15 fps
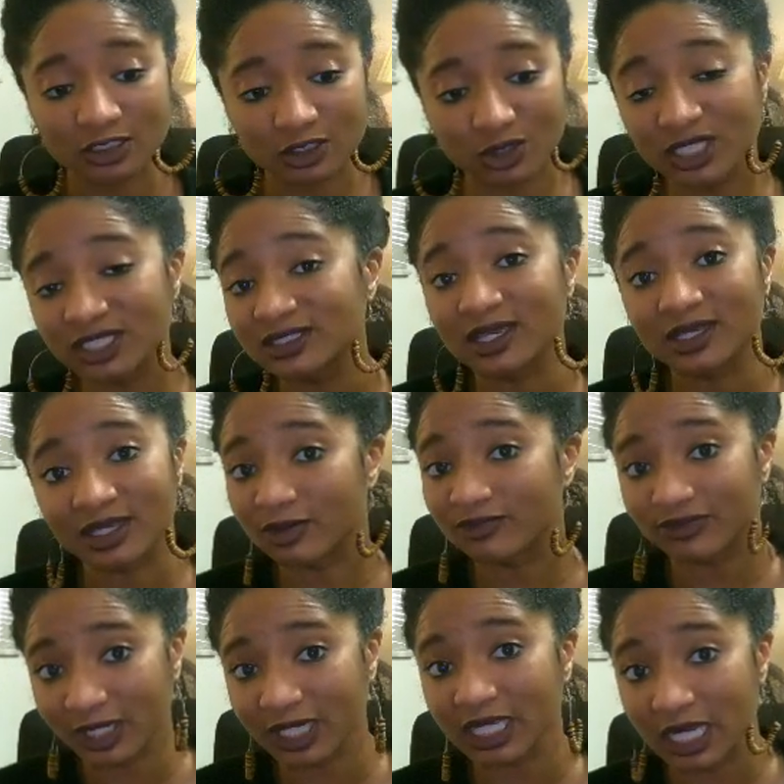So this can
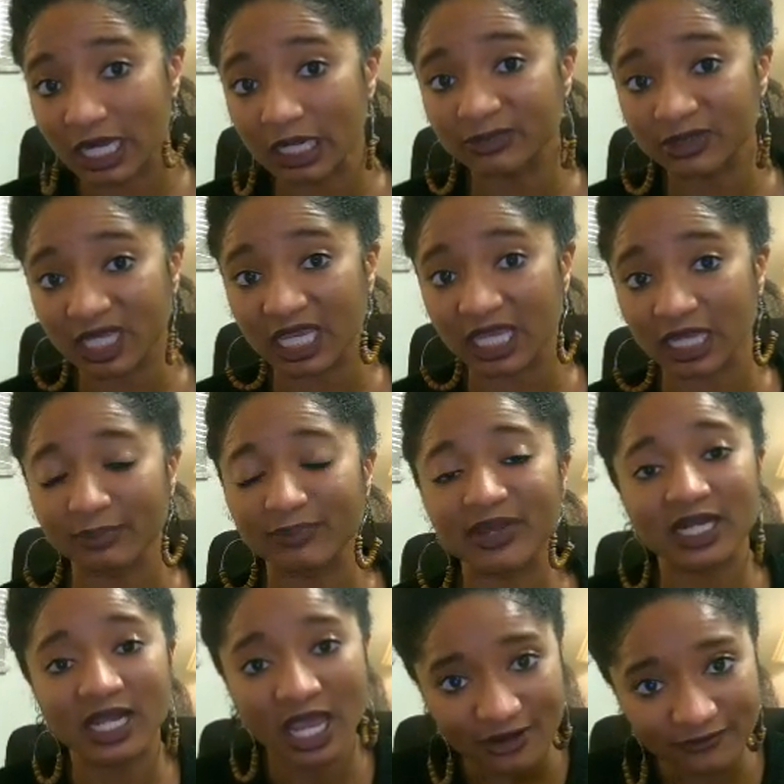get pretty complicated,
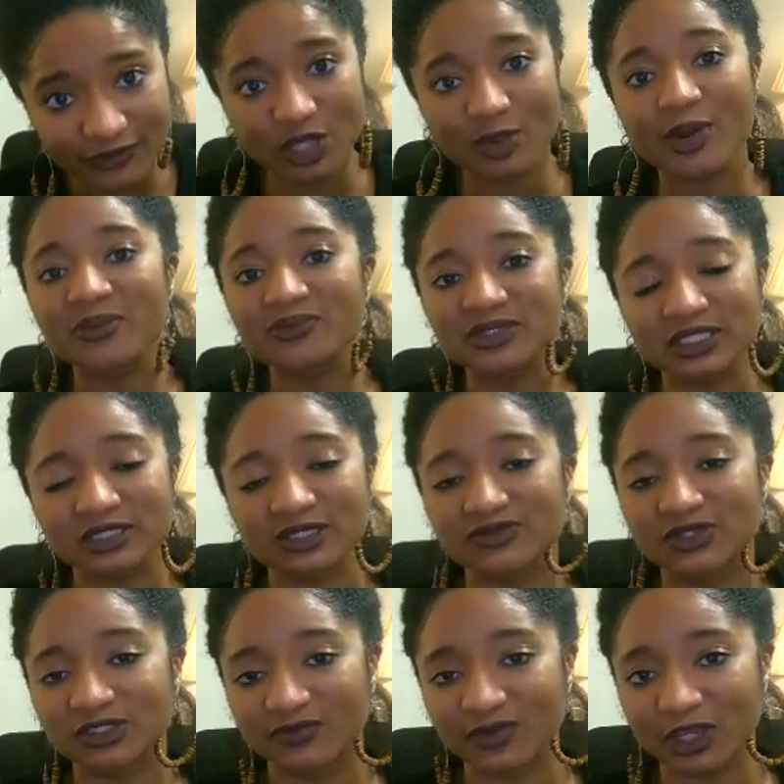but for the purposes
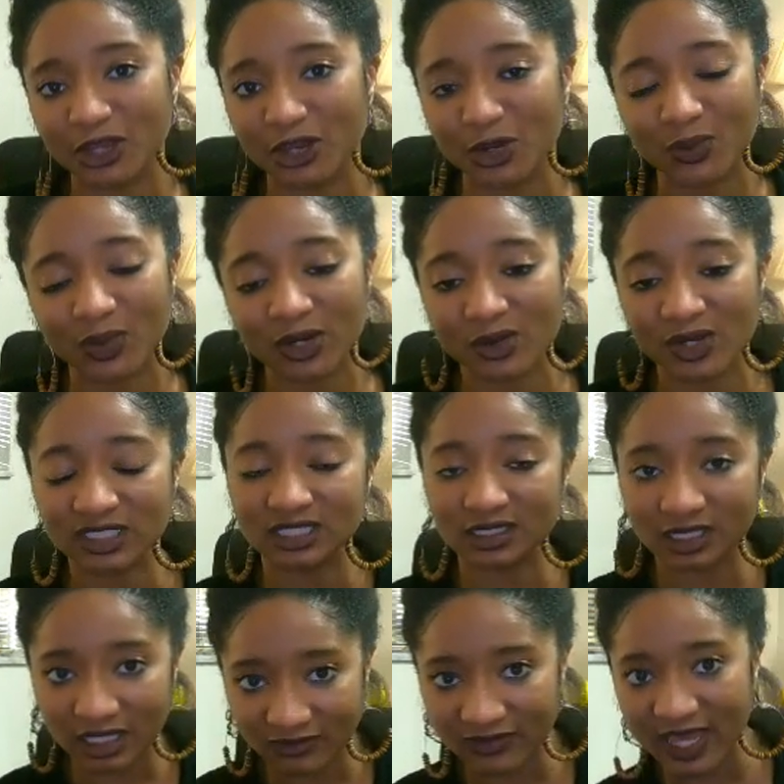of this video, we're going
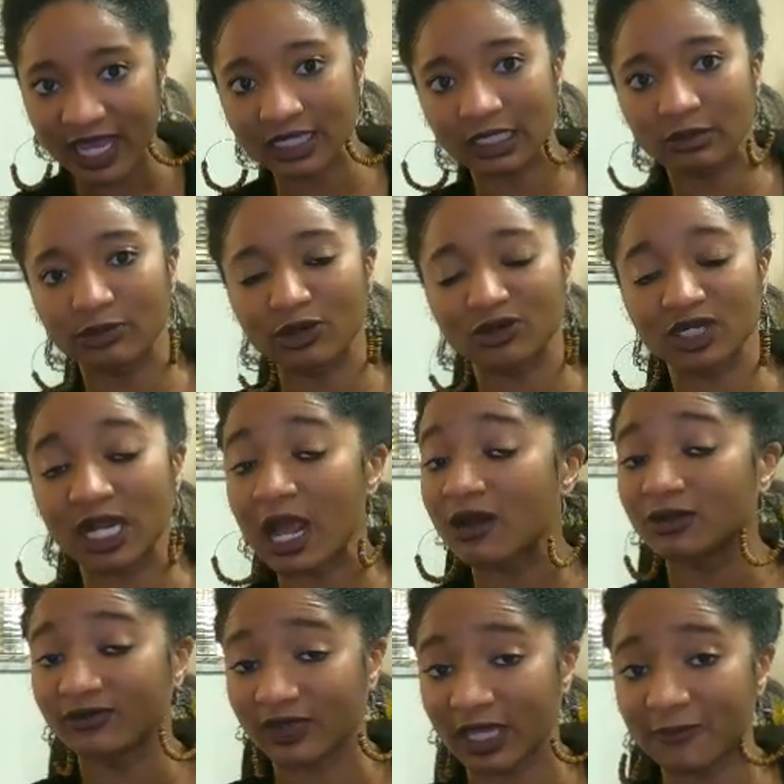to leave that component
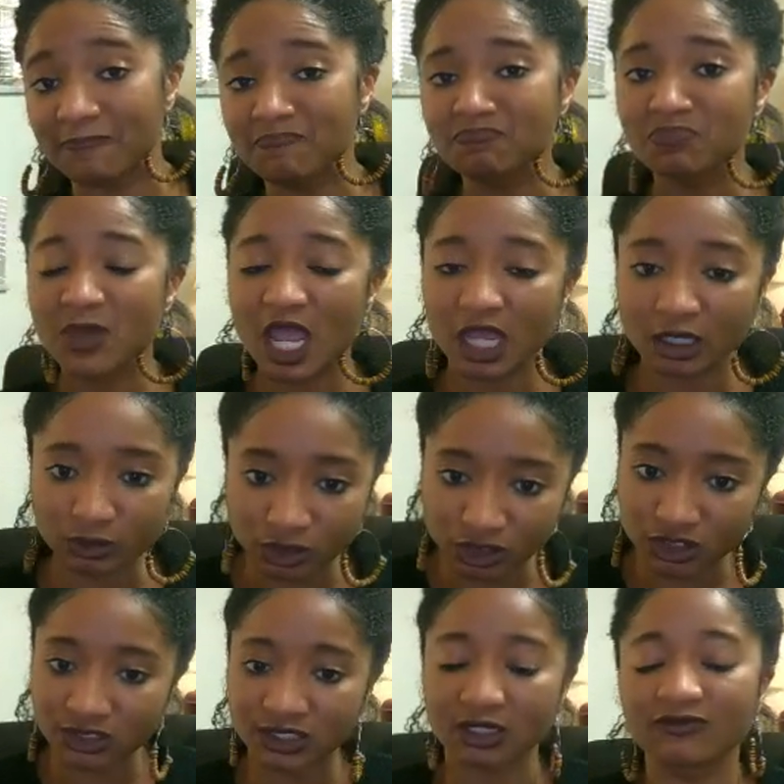out of it, and we're
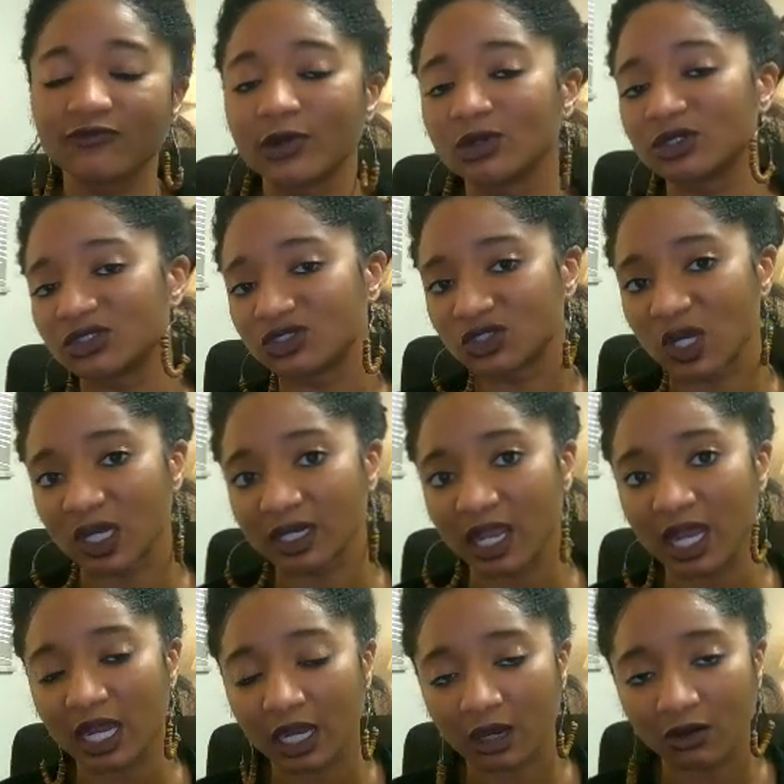just going to focus on
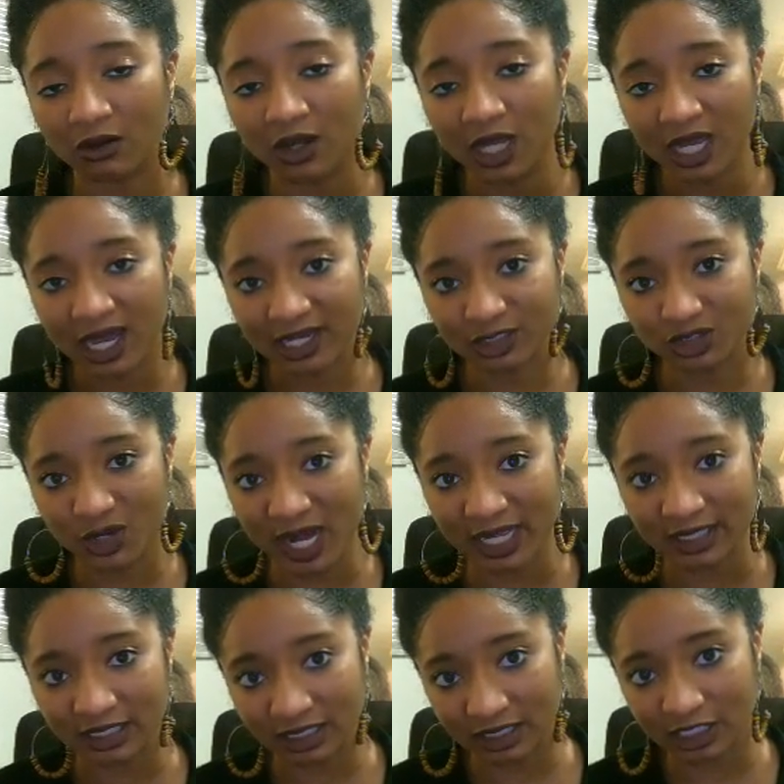how a
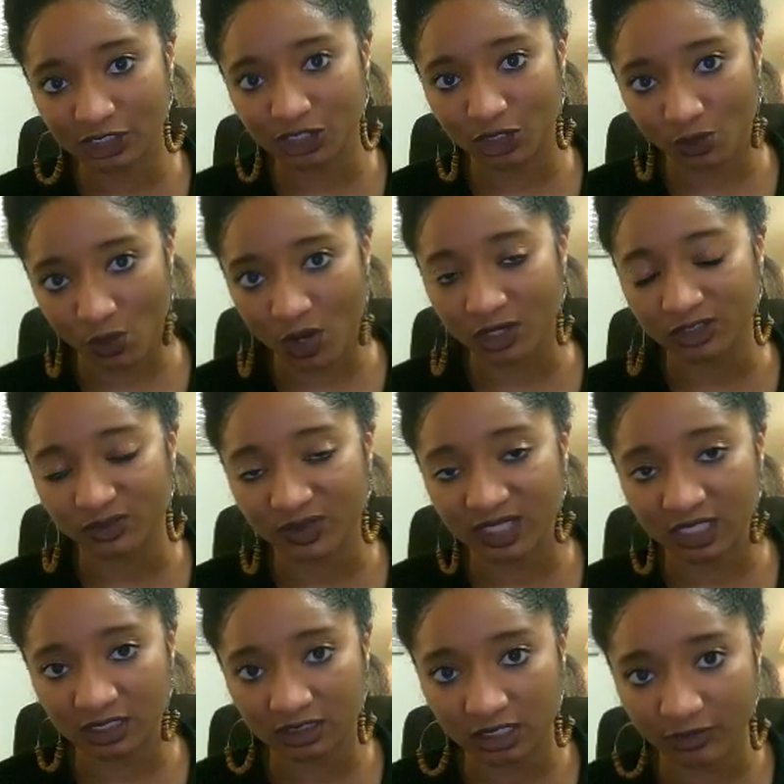triangulation works
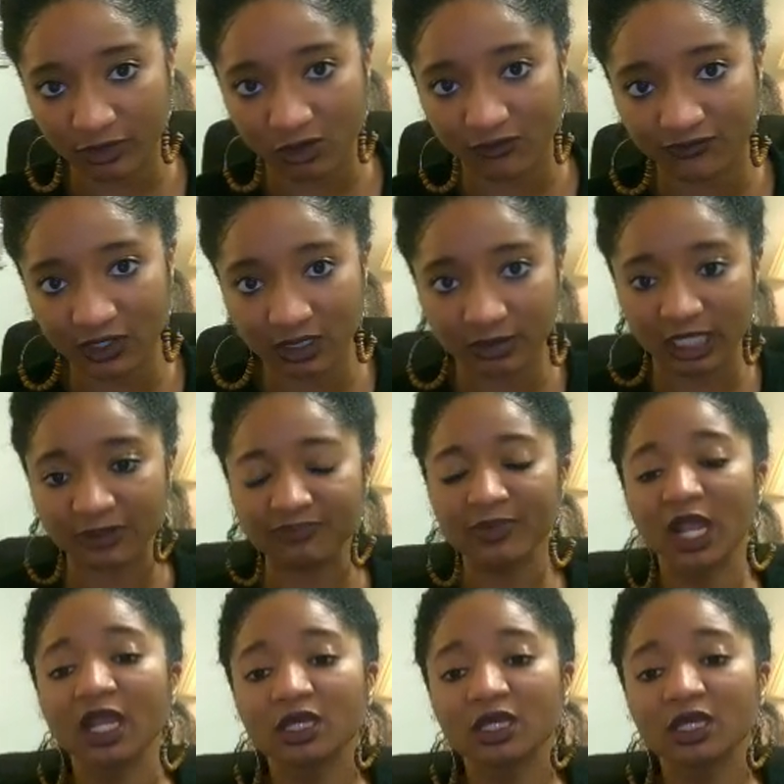within a typical family.